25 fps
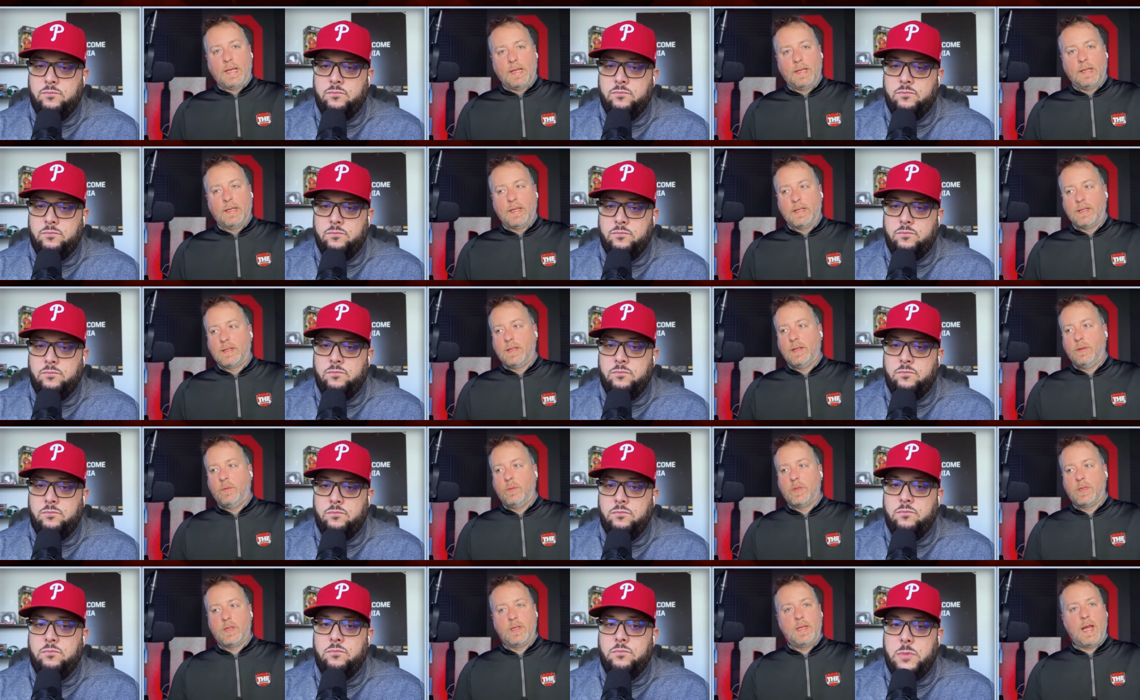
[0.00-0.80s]
Speaker 1: At least it
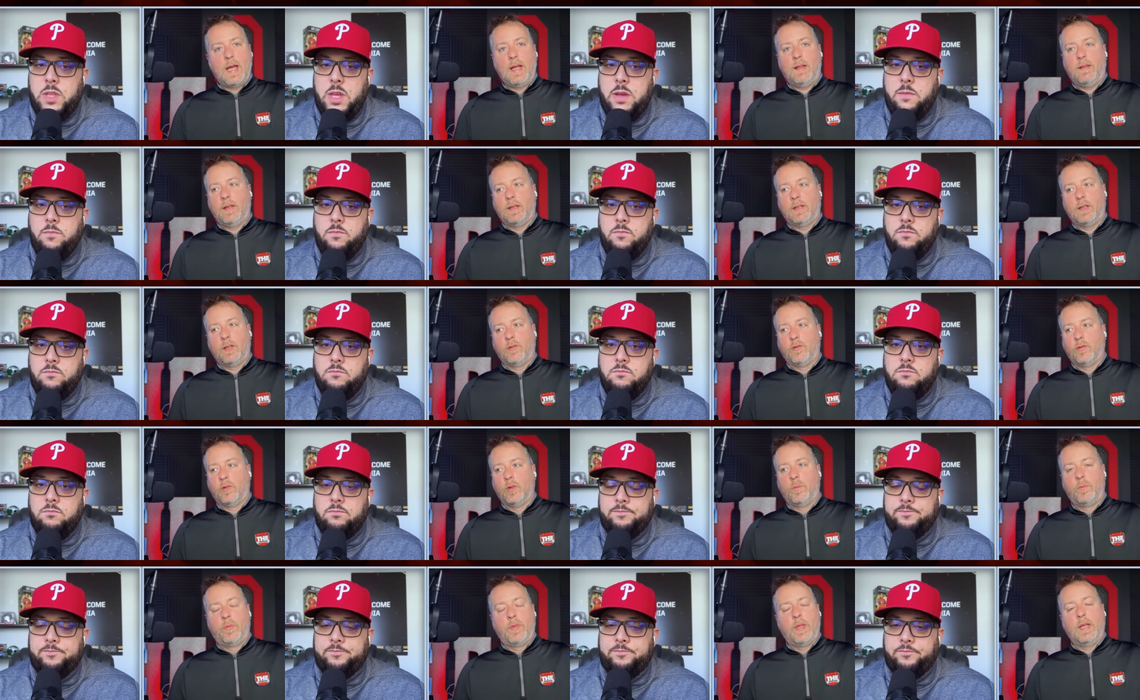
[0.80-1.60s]
was yeah. not like a
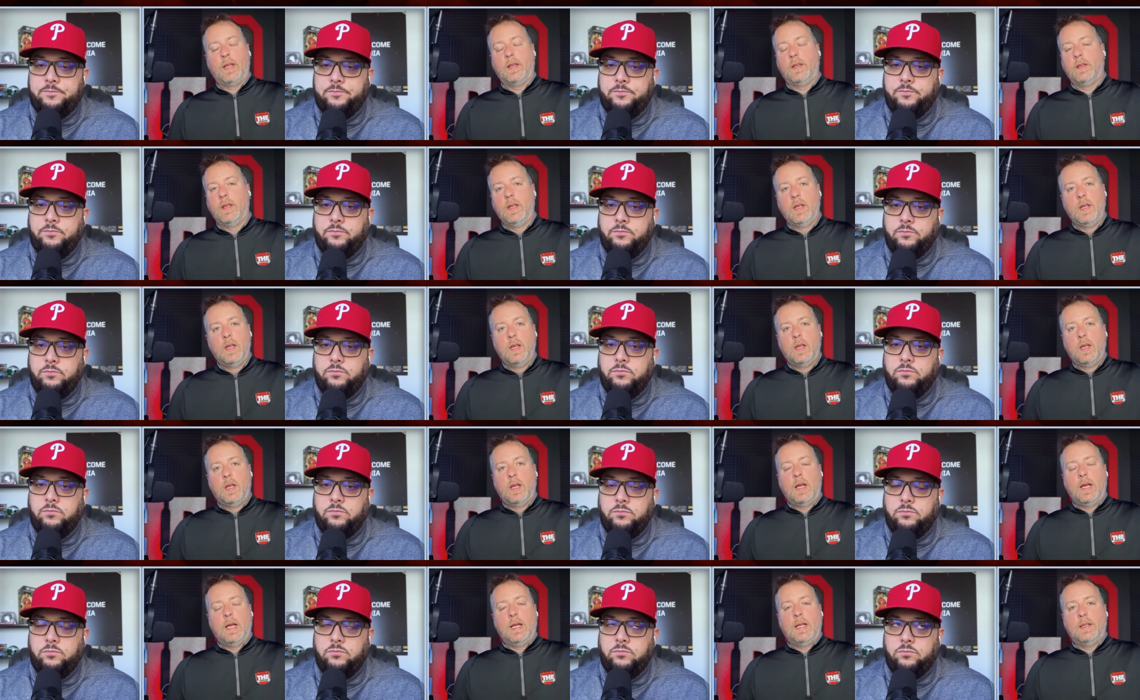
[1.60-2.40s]
group that
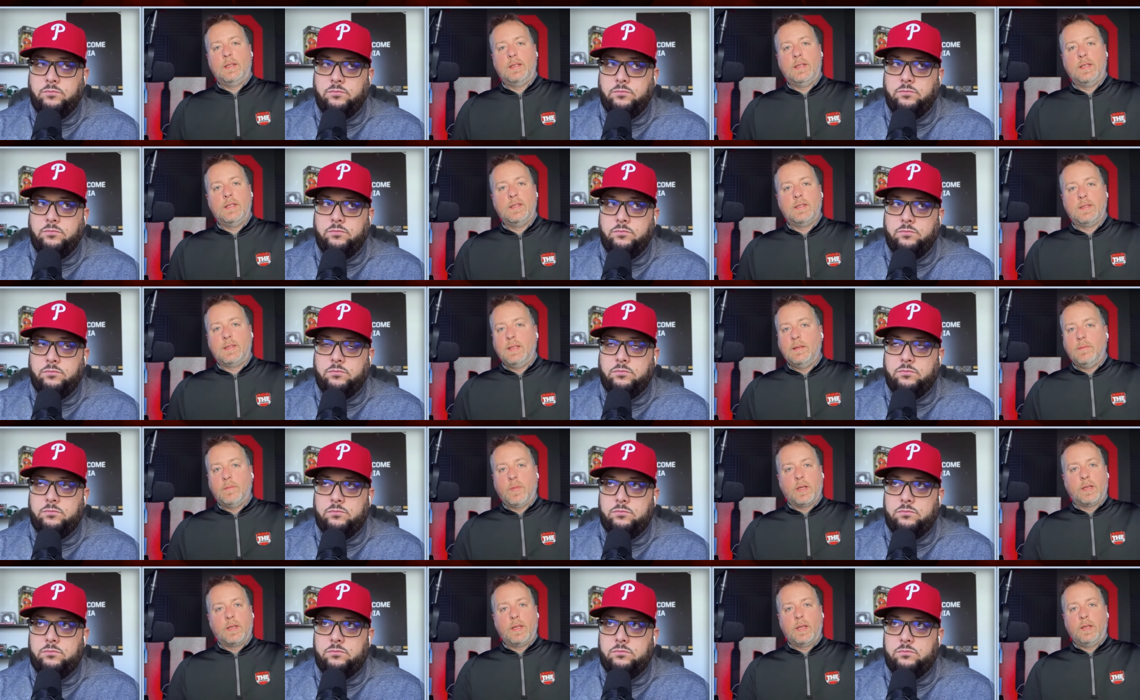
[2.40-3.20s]
uh, didn't seem
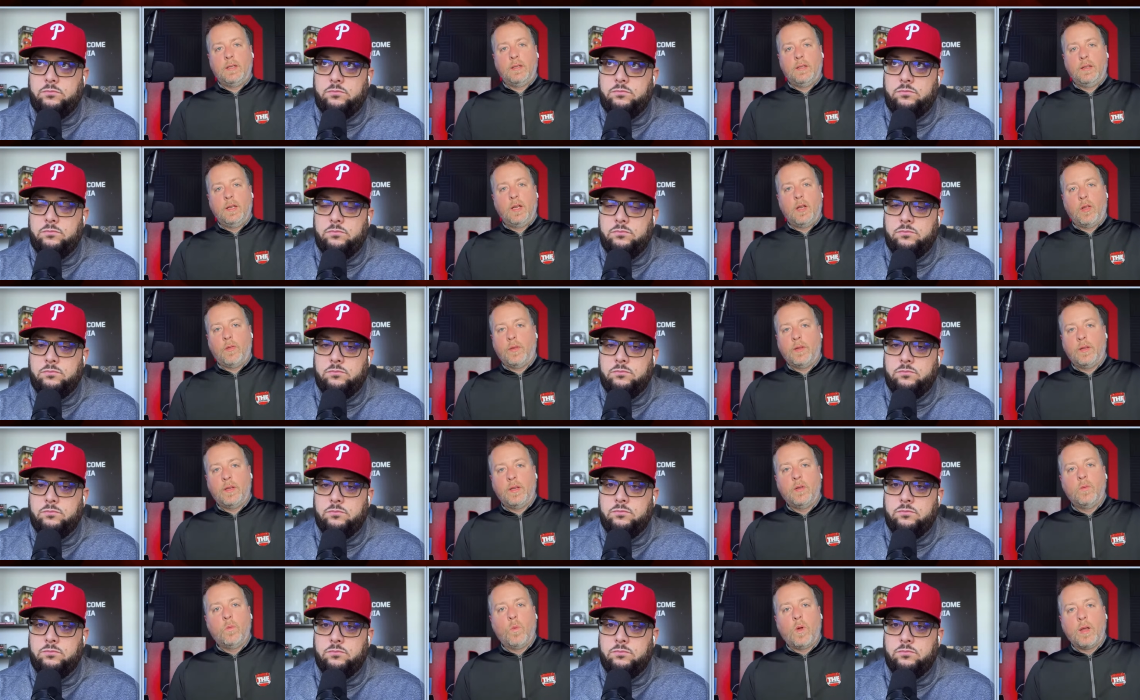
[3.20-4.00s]
like they you know that
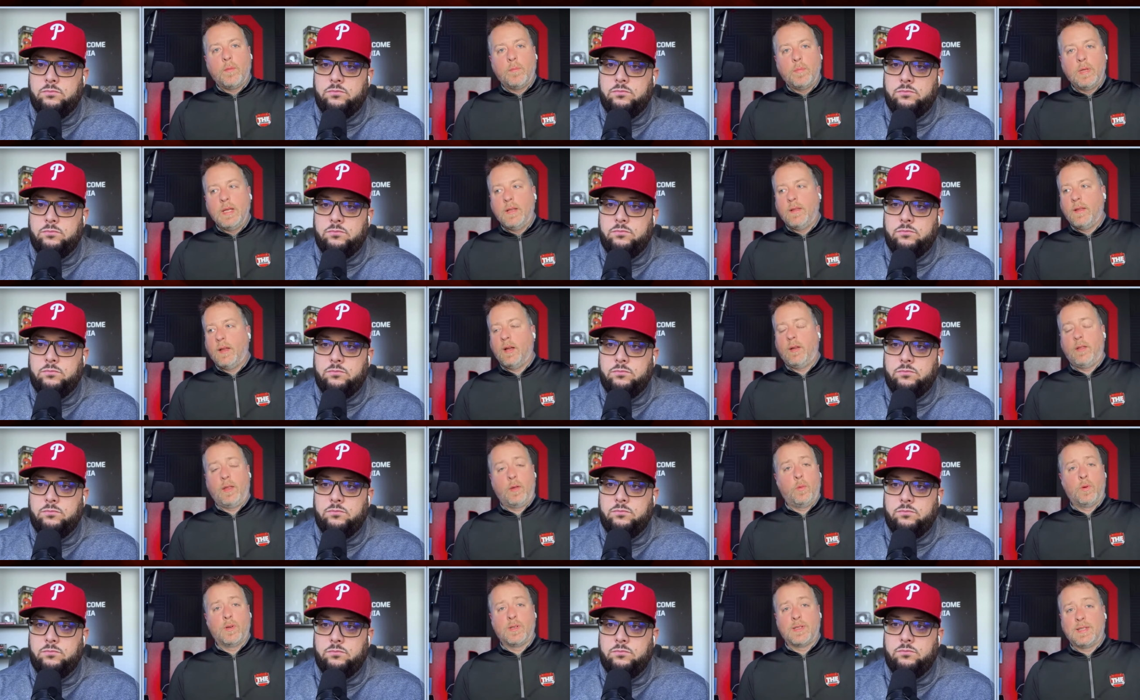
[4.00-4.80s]
didn't want to be there.
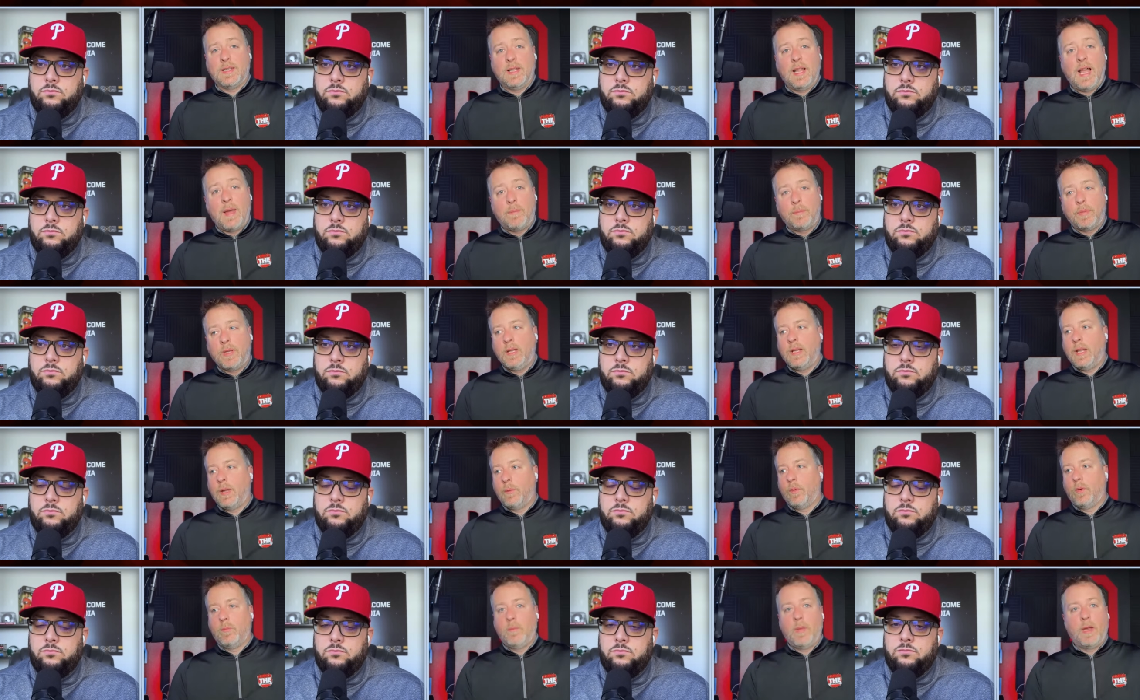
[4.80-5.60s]
They weren't sloppy.
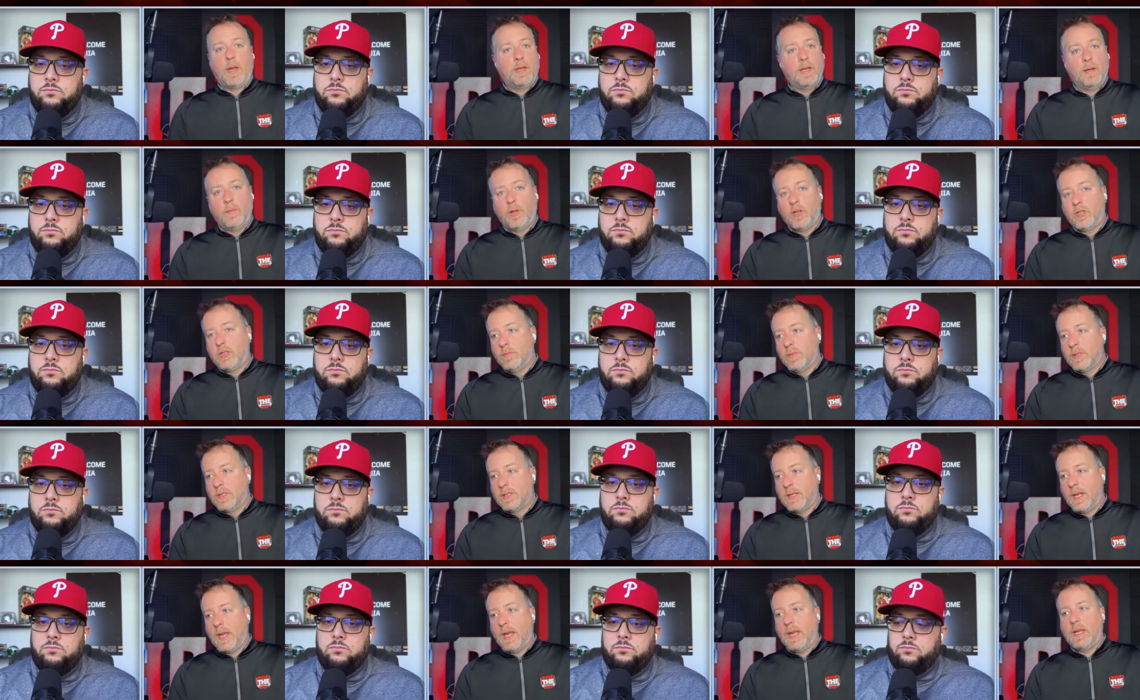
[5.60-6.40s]
They weren't making a bunch of
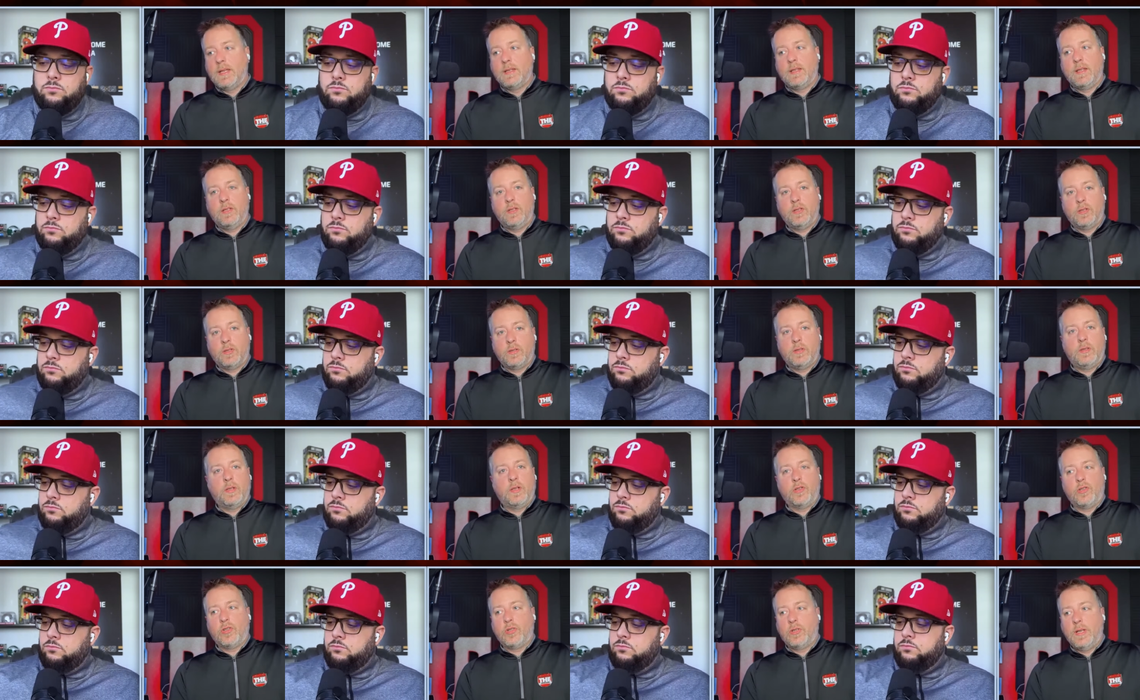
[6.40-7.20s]
mistakes. They just
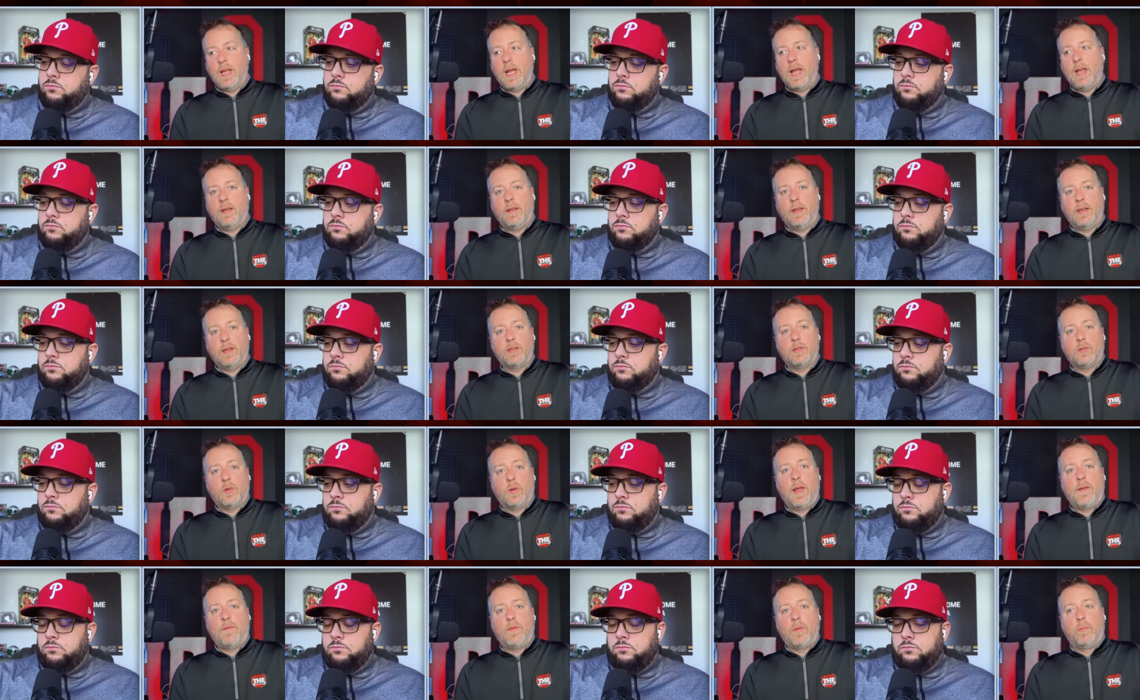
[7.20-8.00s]
they're just not they just
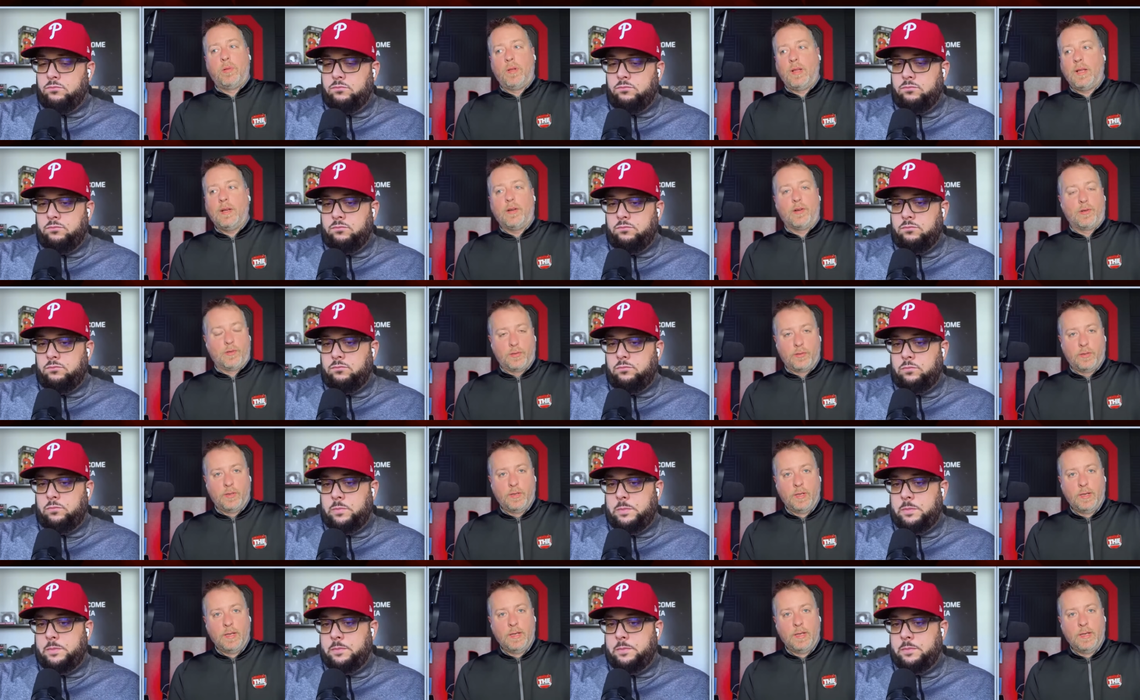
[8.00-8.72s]
don't have the players.